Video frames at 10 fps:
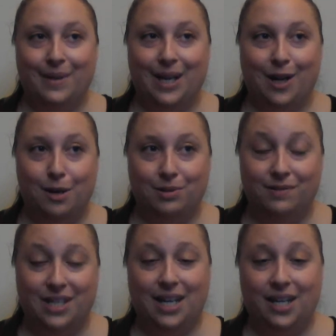in a couple of
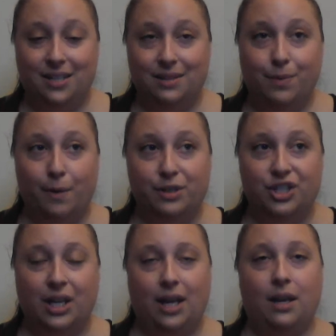days
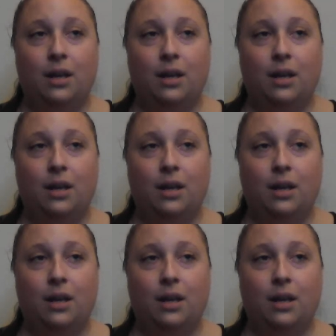publishing